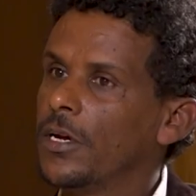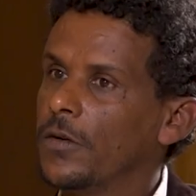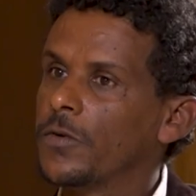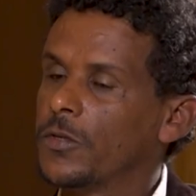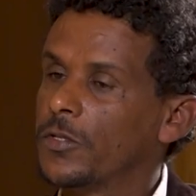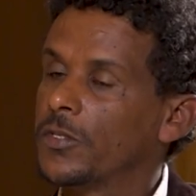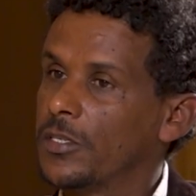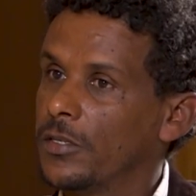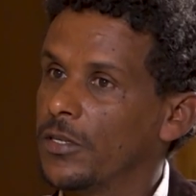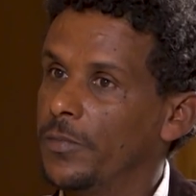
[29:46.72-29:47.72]
Yeah, of course, you
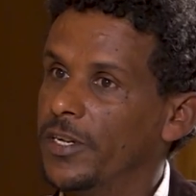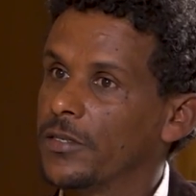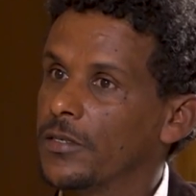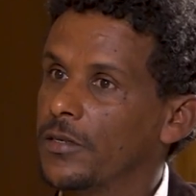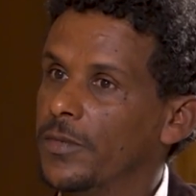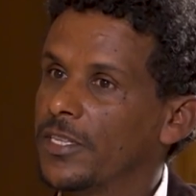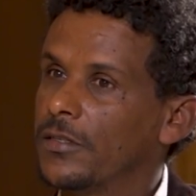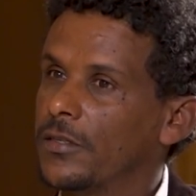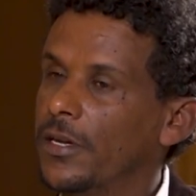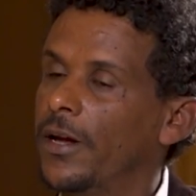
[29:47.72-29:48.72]
touched it a bit. But
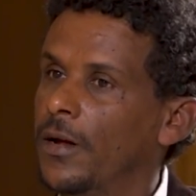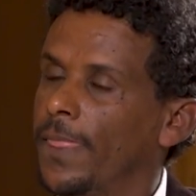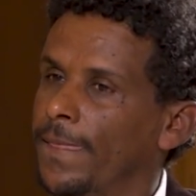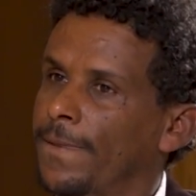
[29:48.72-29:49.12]
yes. Yeah.